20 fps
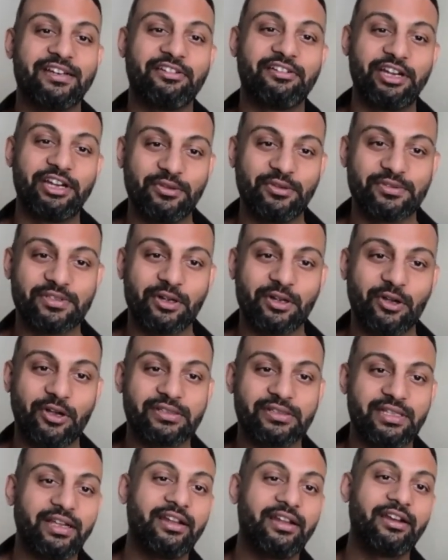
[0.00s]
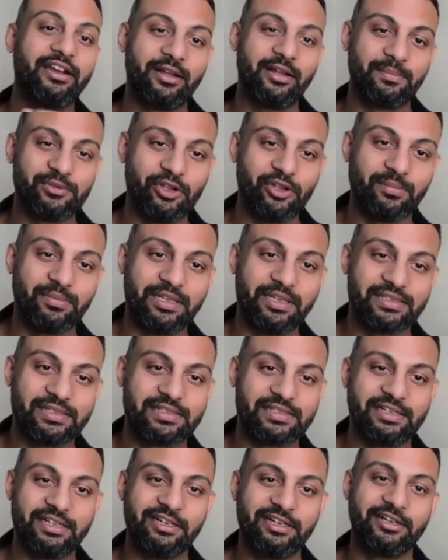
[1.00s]
and reduce the cost there and absorb
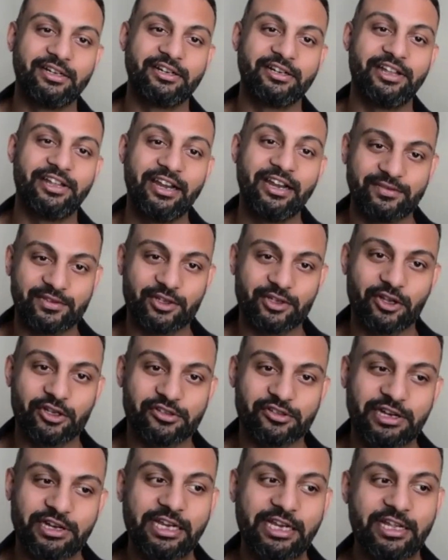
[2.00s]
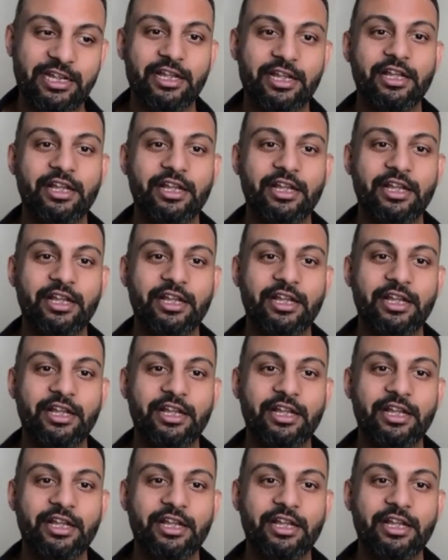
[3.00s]
this tariffs cost, right?